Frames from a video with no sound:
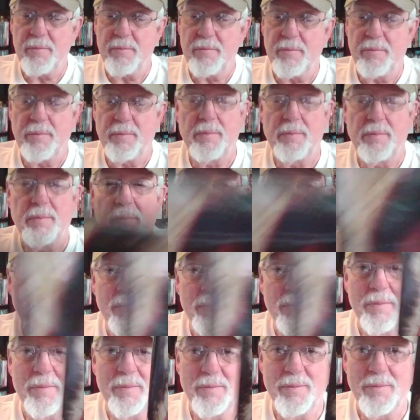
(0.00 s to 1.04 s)

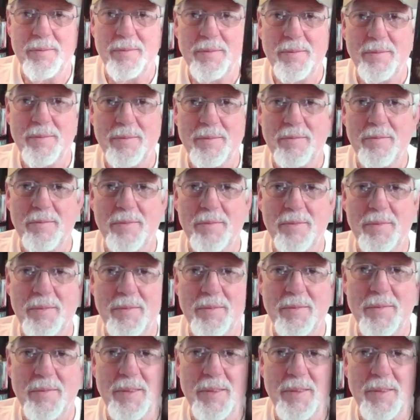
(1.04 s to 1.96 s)
No one is speaking in this clip.